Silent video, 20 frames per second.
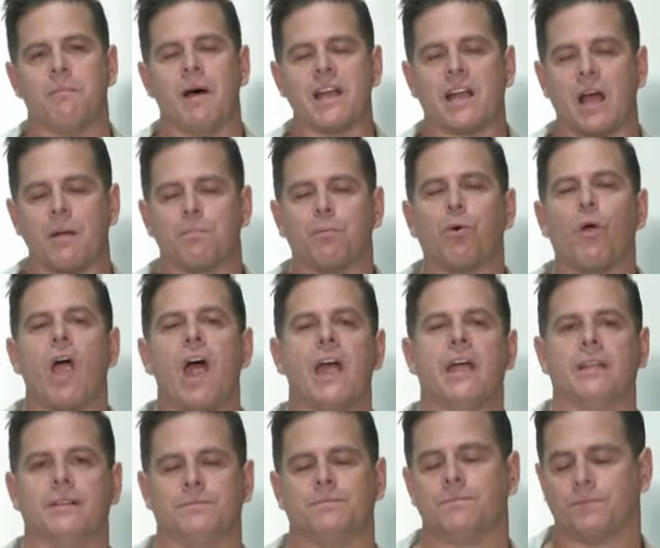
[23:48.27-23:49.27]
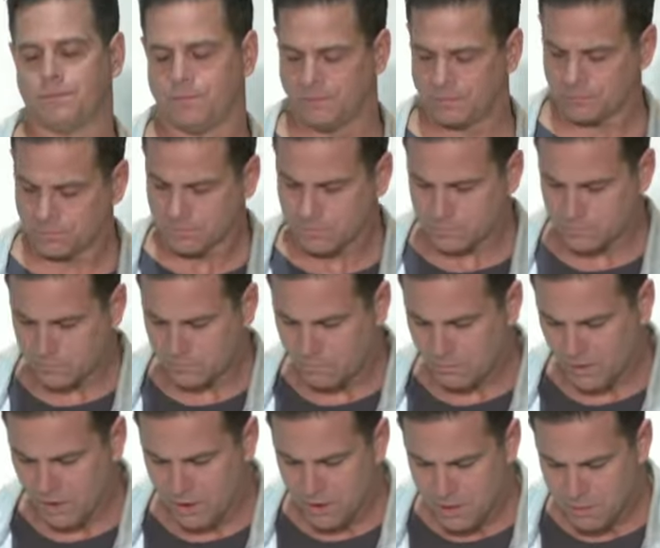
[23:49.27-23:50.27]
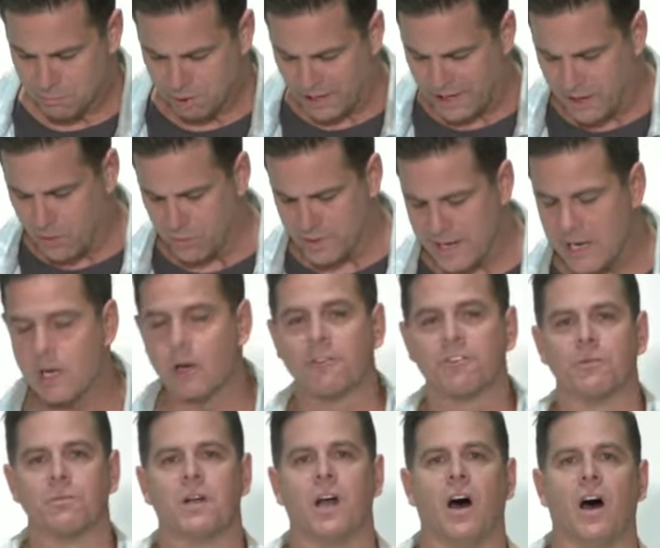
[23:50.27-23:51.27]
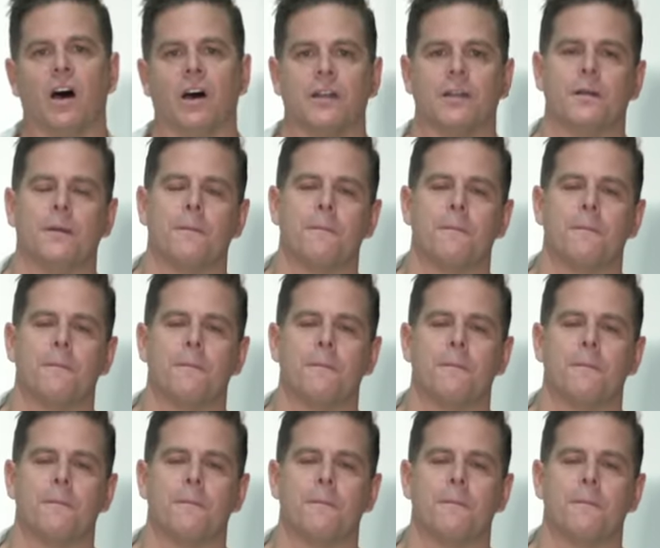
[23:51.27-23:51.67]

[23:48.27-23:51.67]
Mike, I pray, but I don't hear from God.